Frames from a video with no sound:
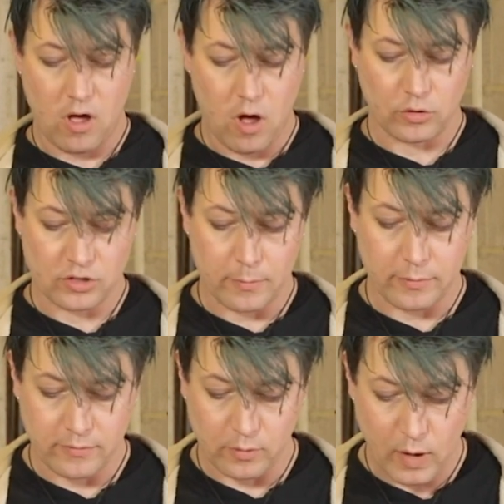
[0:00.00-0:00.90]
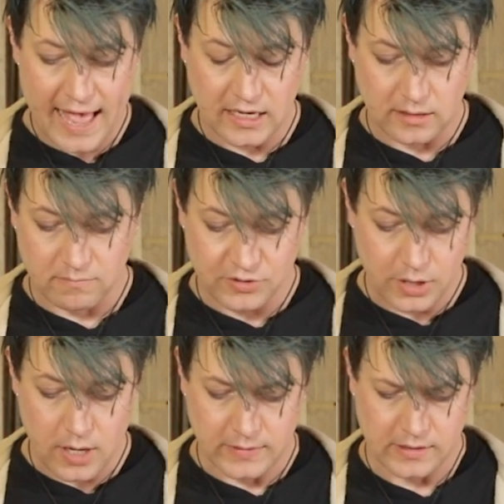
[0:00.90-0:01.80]
on top of the wagon
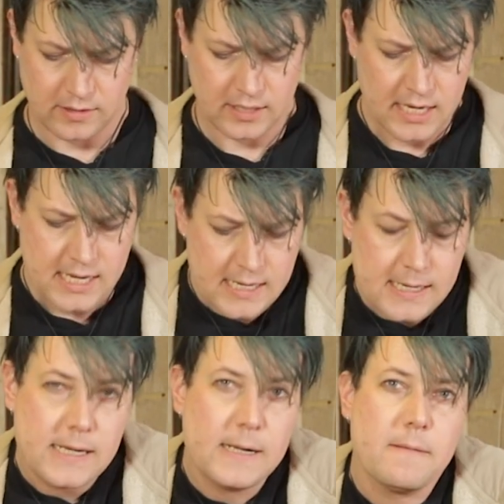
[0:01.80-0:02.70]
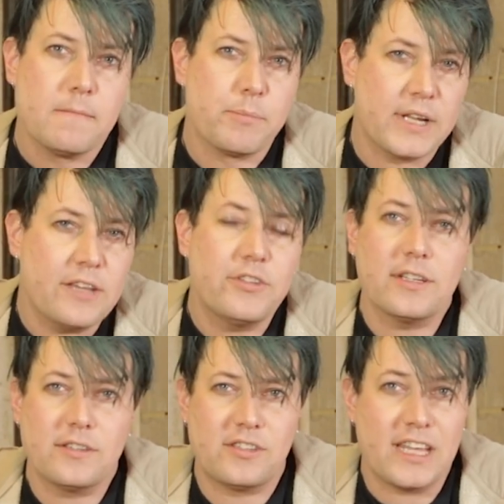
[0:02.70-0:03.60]
surface, but as you
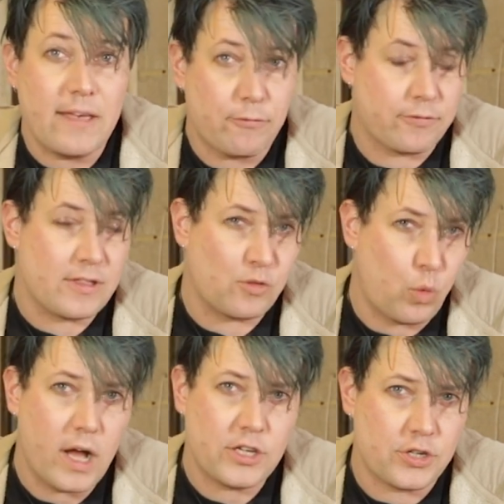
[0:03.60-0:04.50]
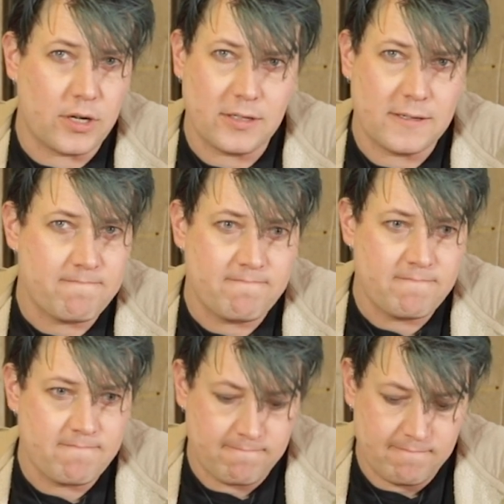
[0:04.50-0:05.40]
can see even from this wide shot,
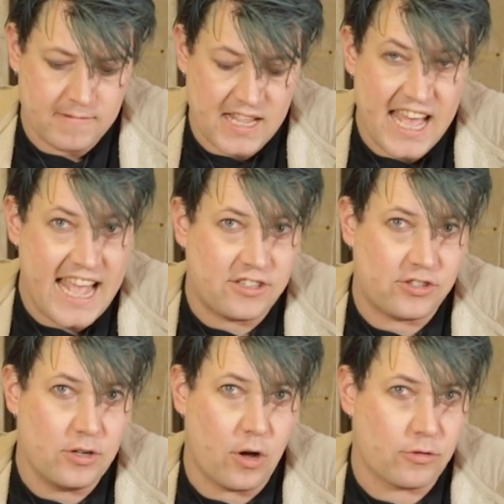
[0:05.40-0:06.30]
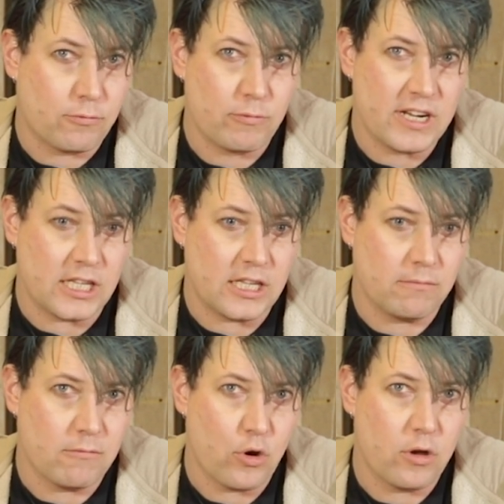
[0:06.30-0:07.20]
it's not
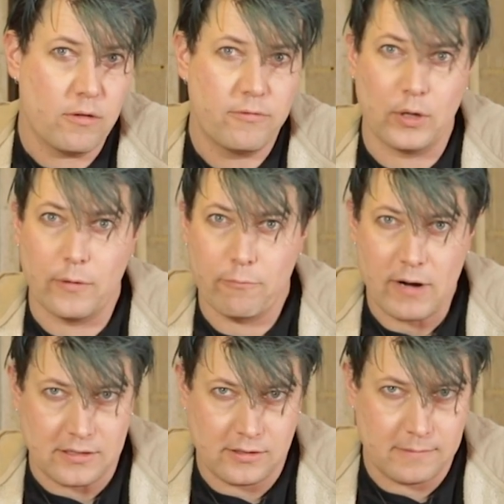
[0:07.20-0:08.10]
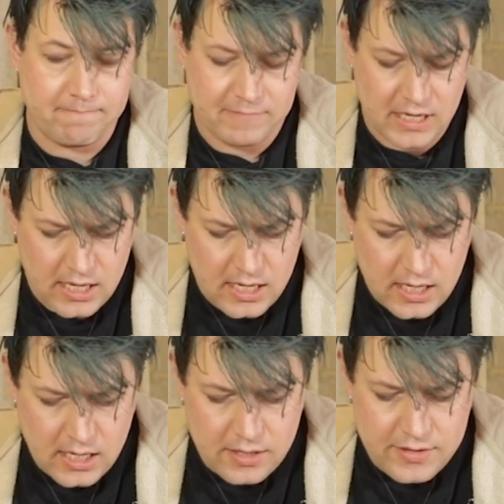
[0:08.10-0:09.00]
really full of rust.
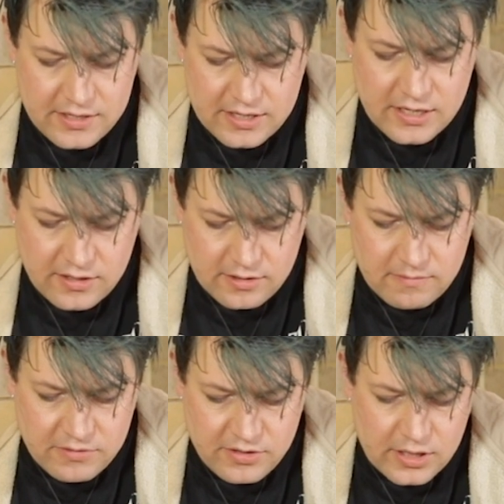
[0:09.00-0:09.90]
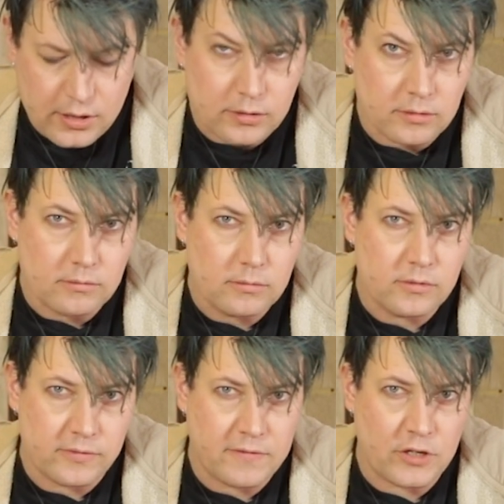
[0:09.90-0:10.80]
This is still
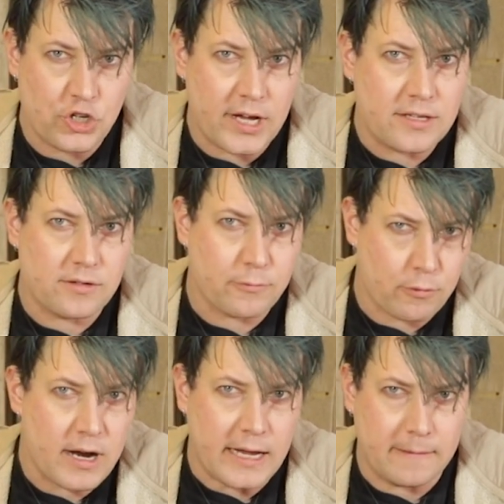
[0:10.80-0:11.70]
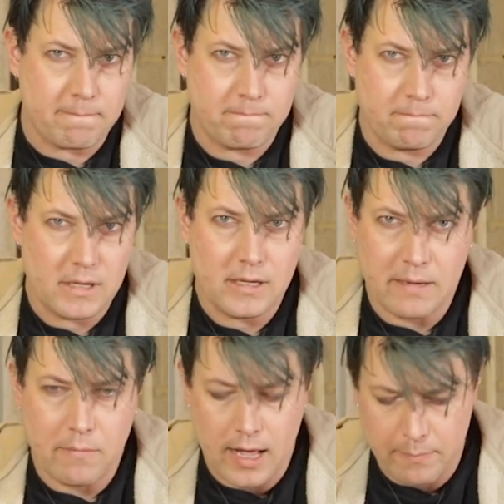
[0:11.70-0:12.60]
50 shades of grey,
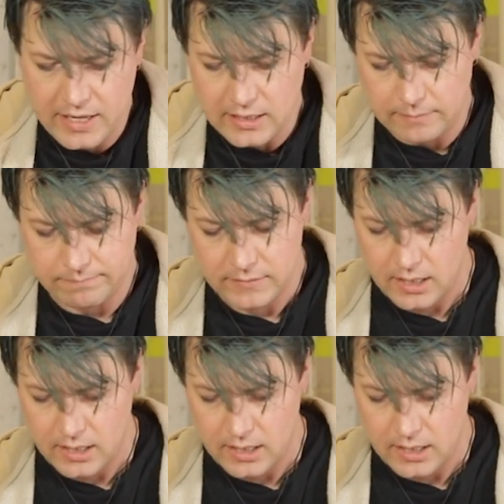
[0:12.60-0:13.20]
in my opinion.